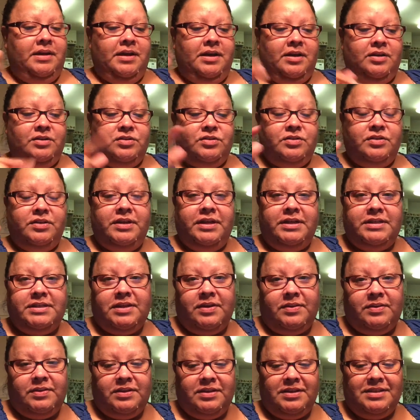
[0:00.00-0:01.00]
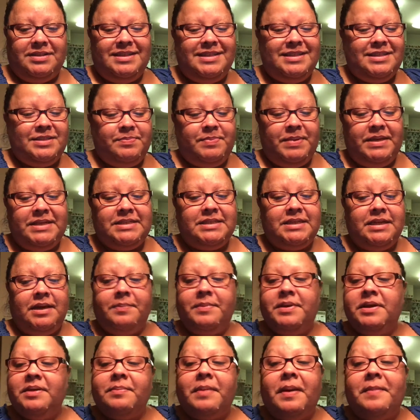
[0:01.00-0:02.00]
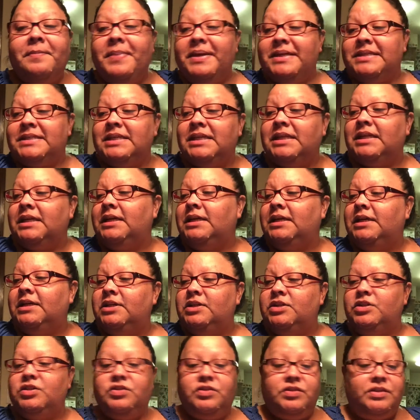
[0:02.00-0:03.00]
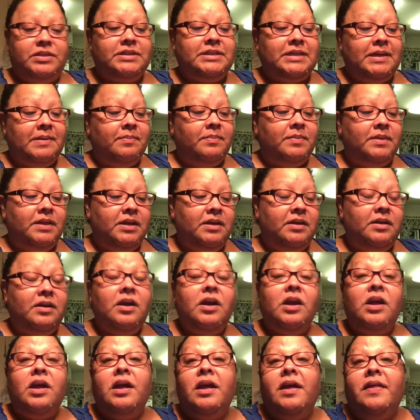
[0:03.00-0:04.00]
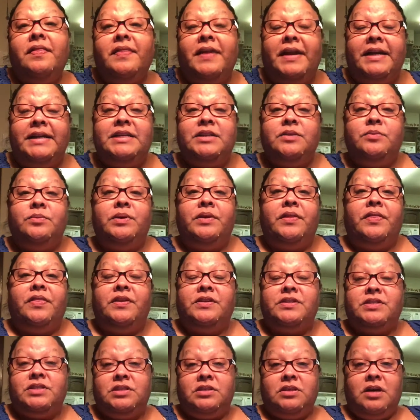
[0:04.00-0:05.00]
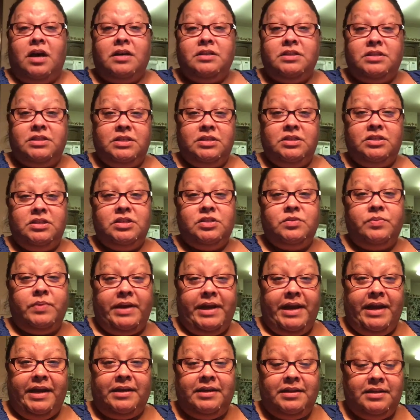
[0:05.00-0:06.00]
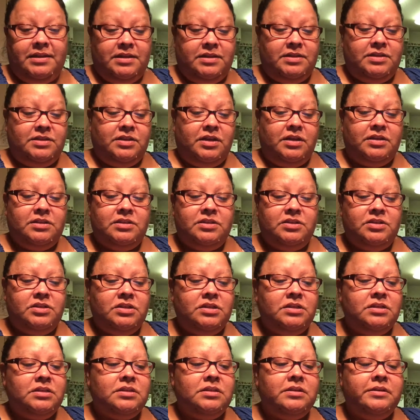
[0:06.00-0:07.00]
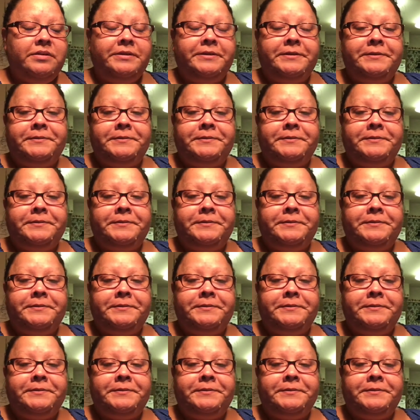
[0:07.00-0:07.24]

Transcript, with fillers: I'll show you guys how it looks. It's basic. I'm gonna I'm basically gonna do the same thing that I did with the sausages when I added the sausages.